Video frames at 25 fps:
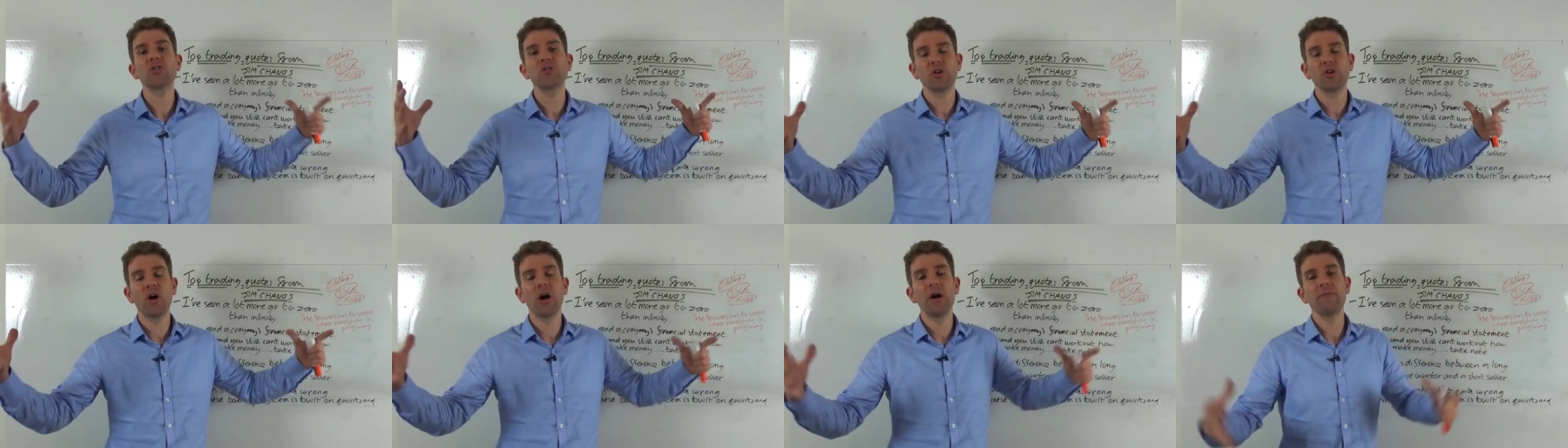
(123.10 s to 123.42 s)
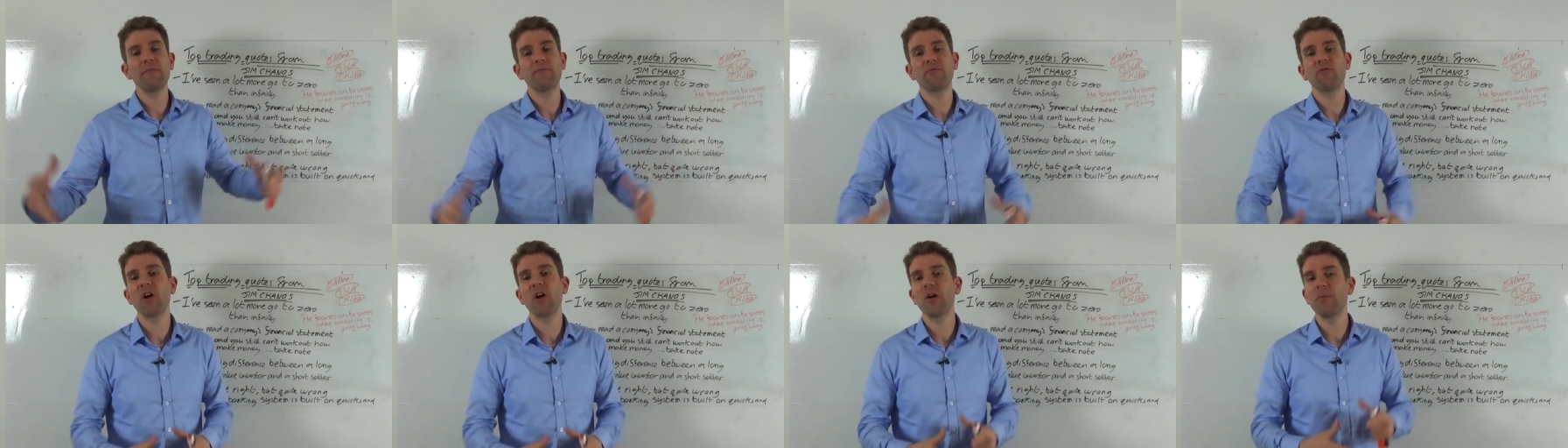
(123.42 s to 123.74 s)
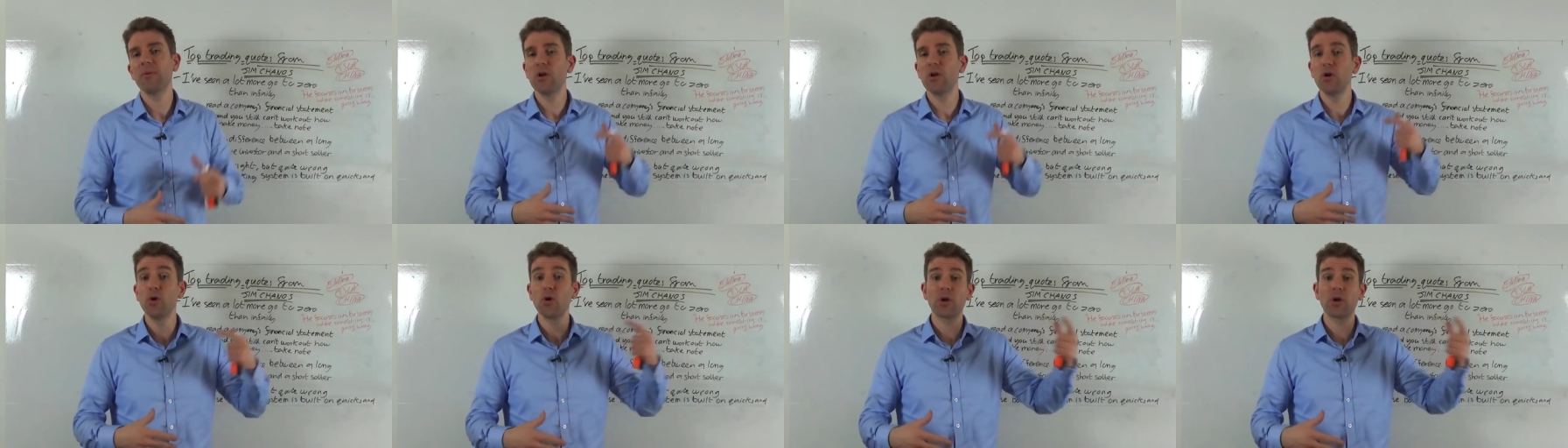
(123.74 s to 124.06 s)
time frame
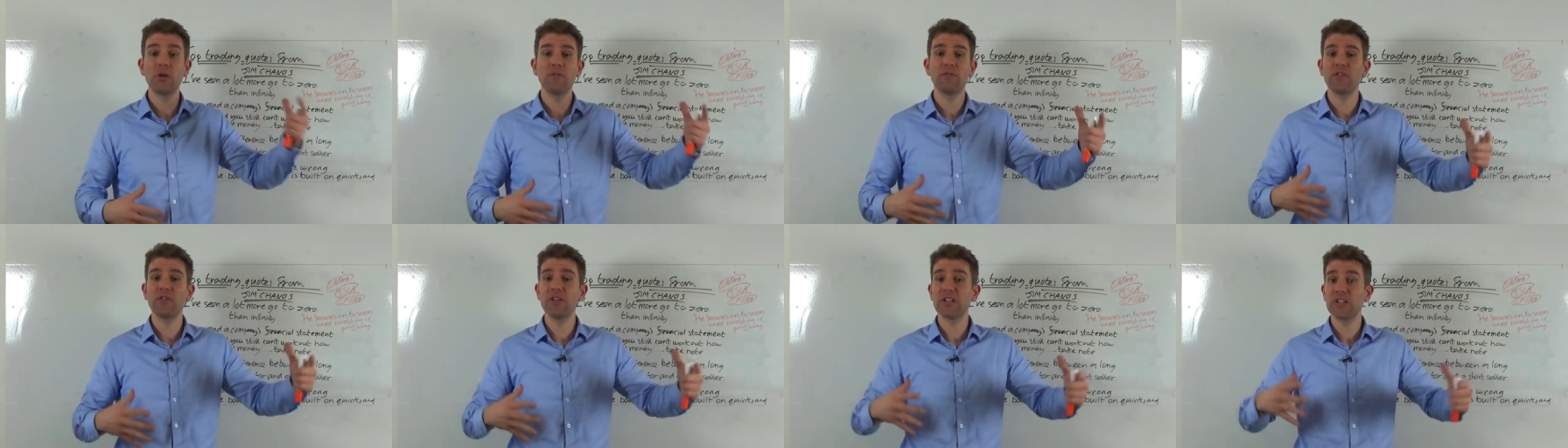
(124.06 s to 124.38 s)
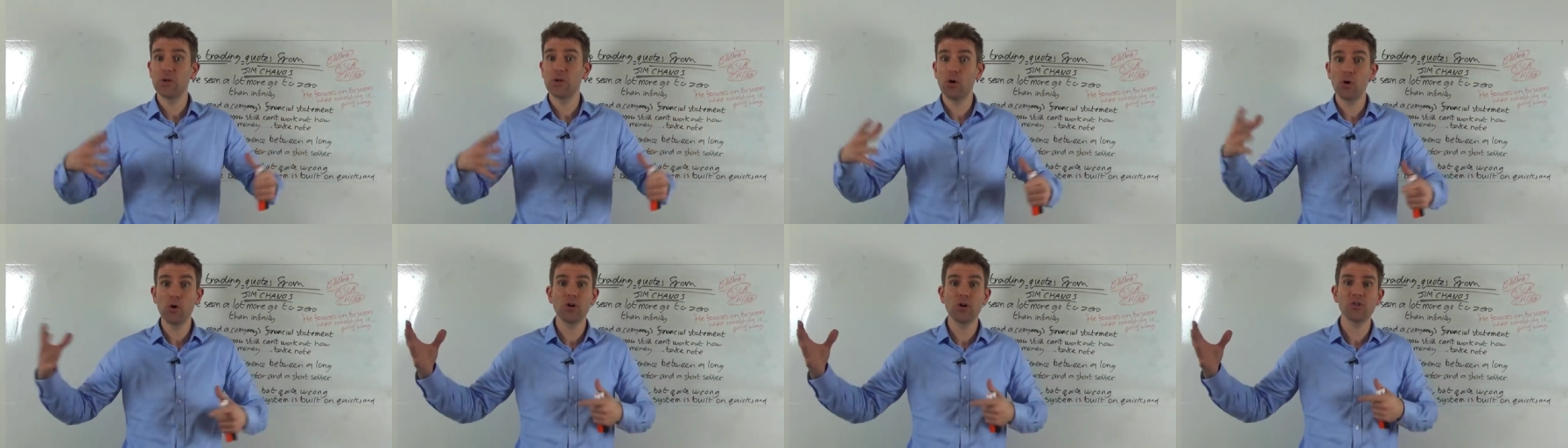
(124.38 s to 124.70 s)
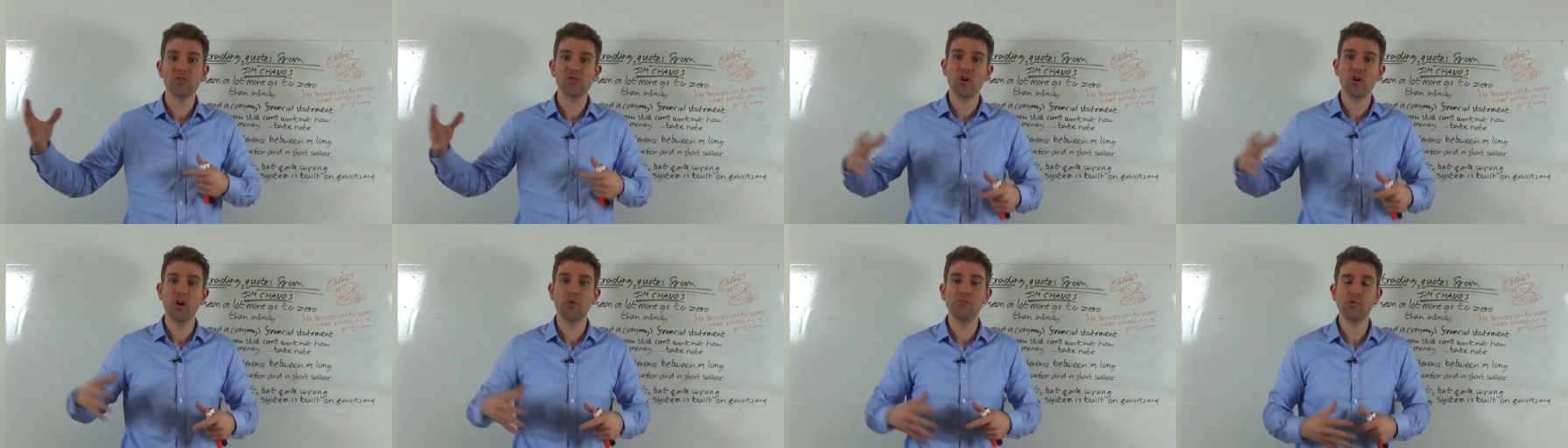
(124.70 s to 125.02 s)
and you're looking for these longer
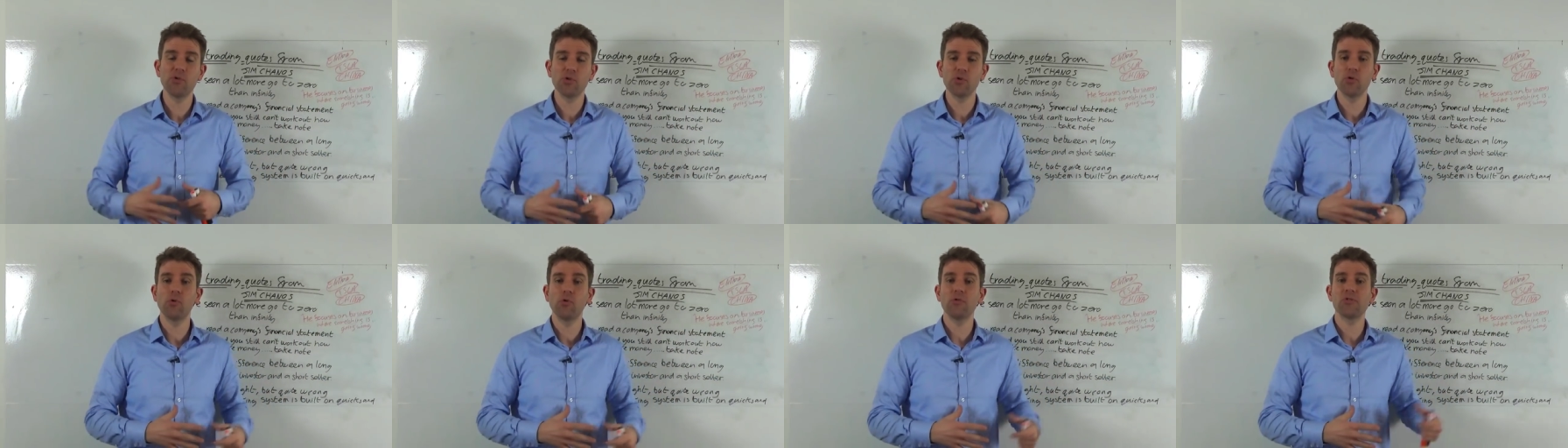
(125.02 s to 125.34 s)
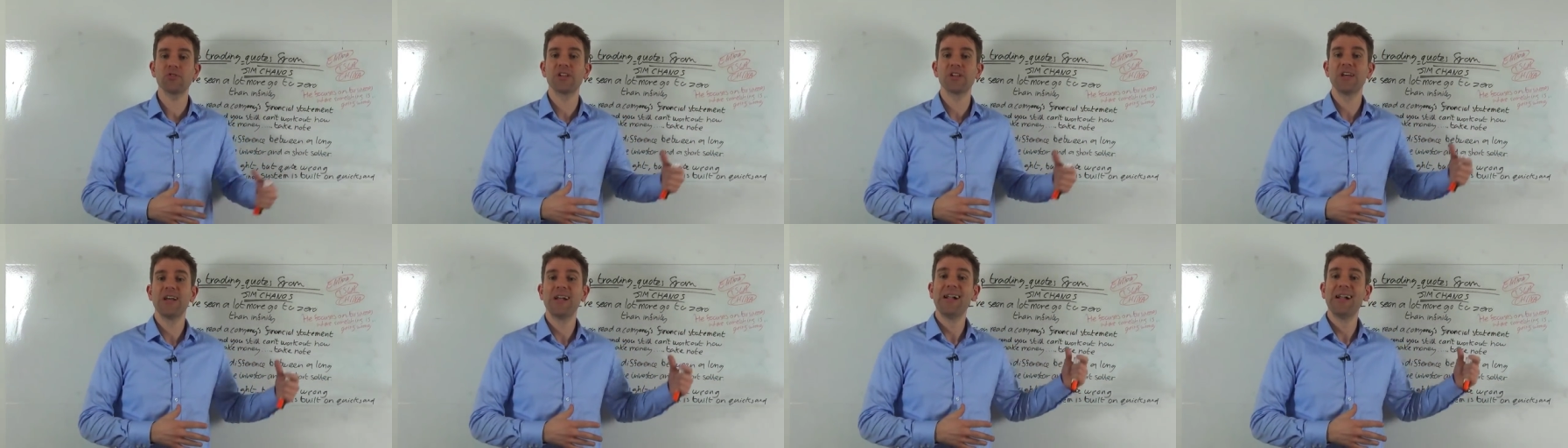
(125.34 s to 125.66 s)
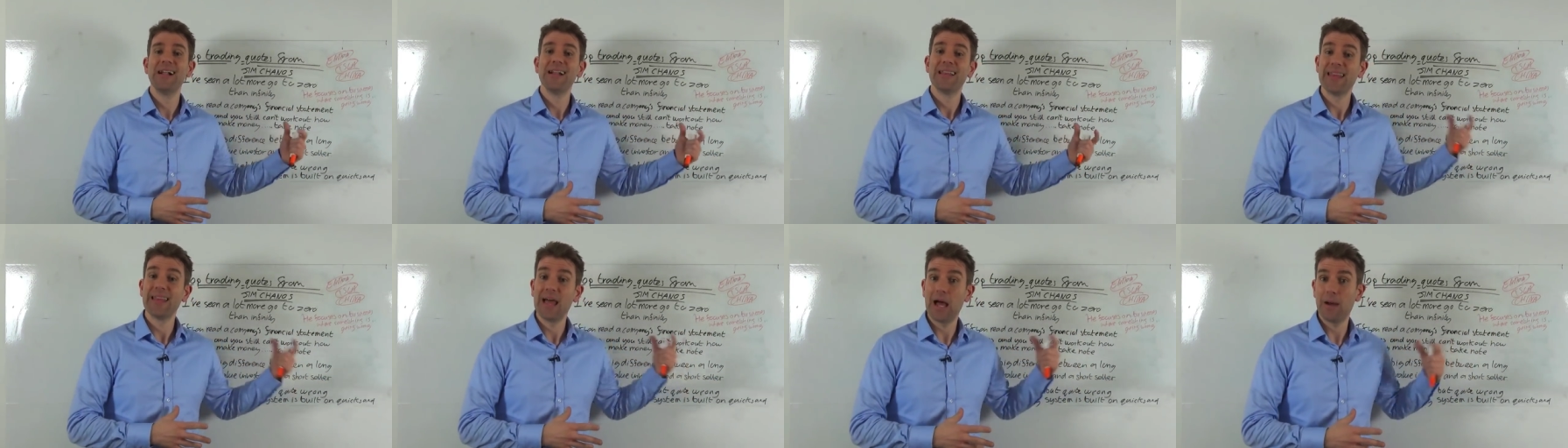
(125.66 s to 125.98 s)
term shorts,
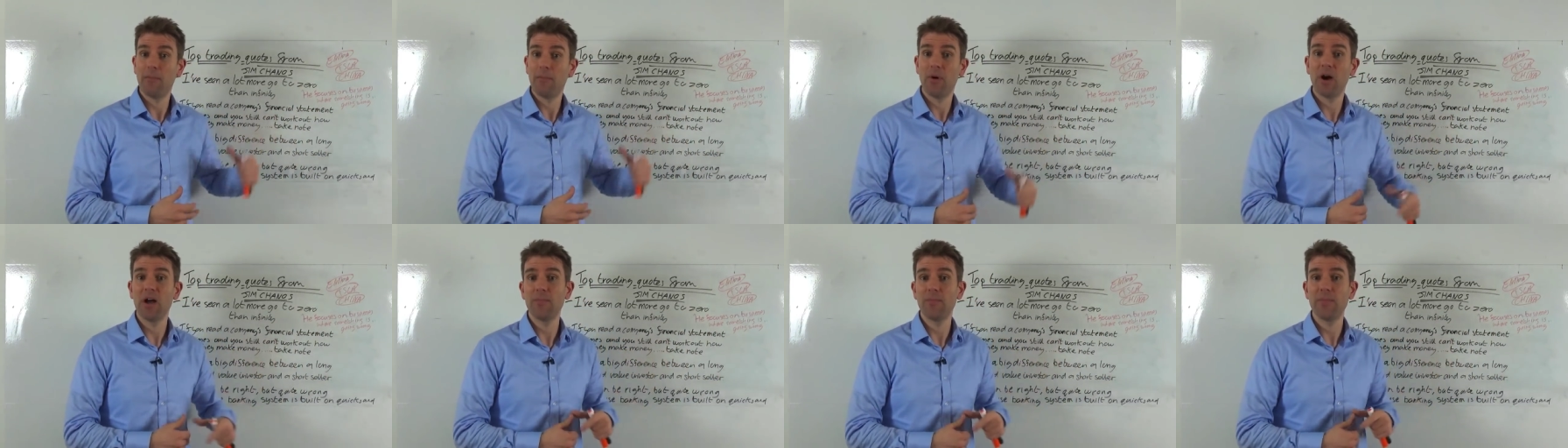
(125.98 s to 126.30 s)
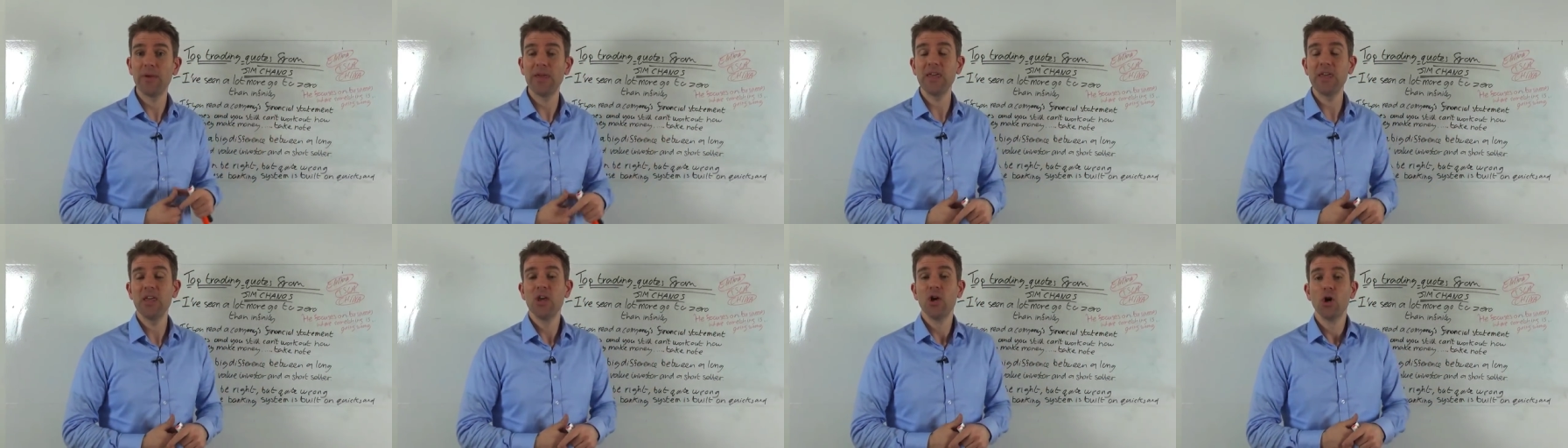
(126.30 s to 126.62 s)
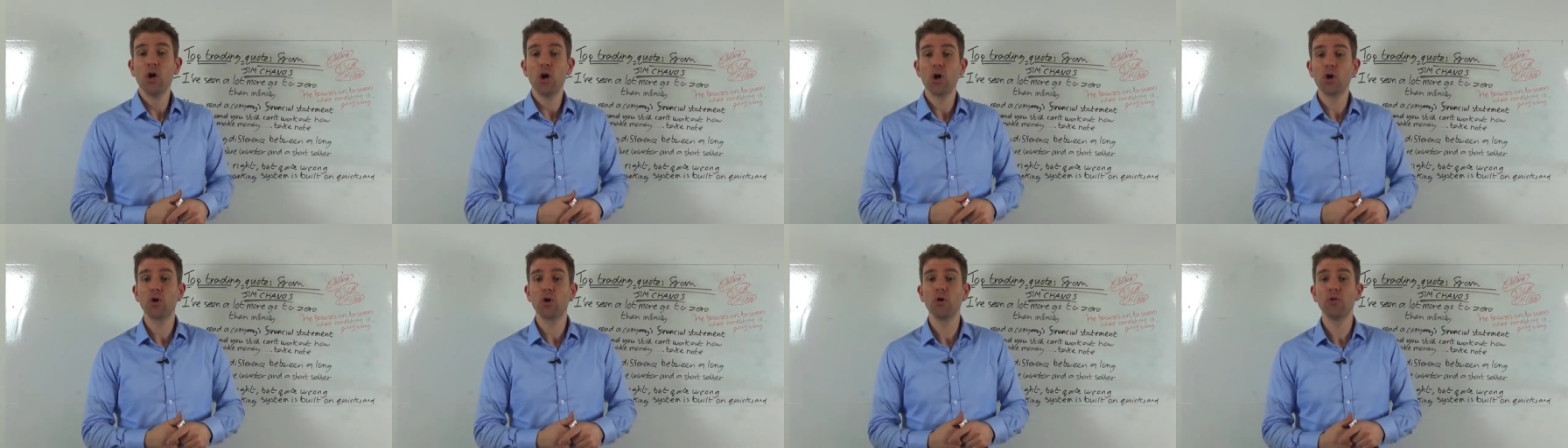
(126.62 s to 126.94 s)
that might be
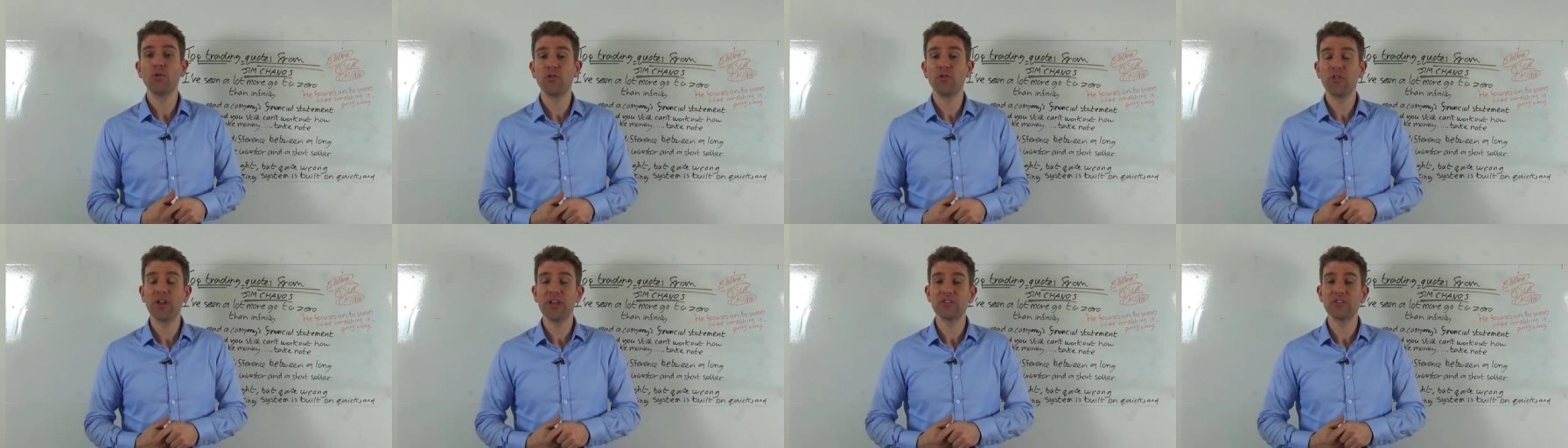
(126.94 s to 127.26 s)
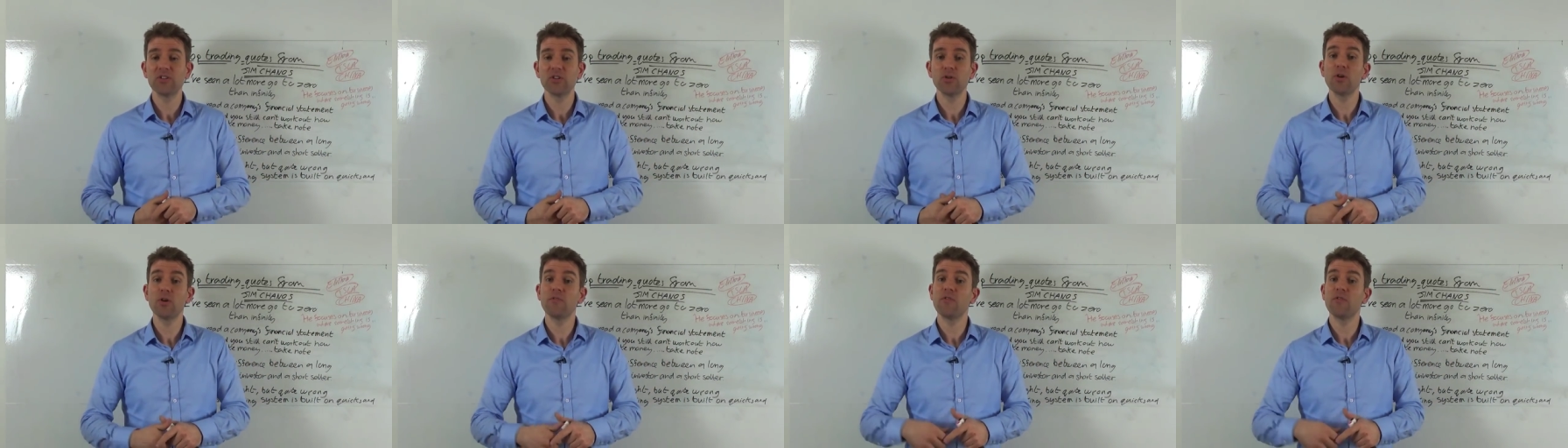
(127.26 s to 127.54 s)
a good thing to do.